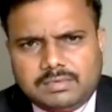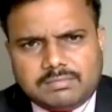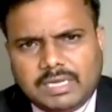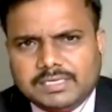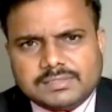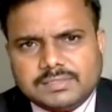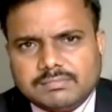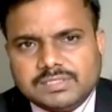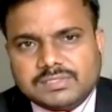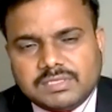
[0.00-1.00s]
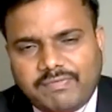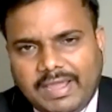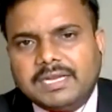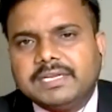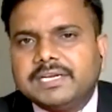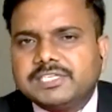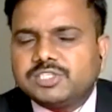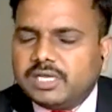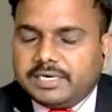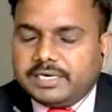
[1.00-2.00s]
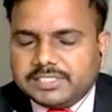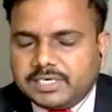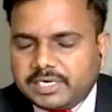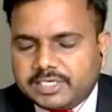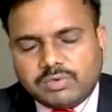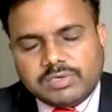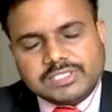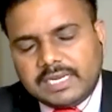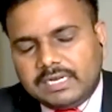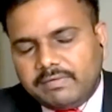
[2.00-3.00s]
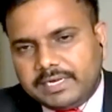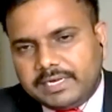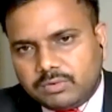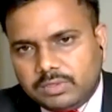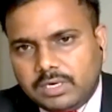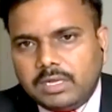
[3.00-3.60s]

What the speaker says: colleagues, means the faculty retention ratio is really very good.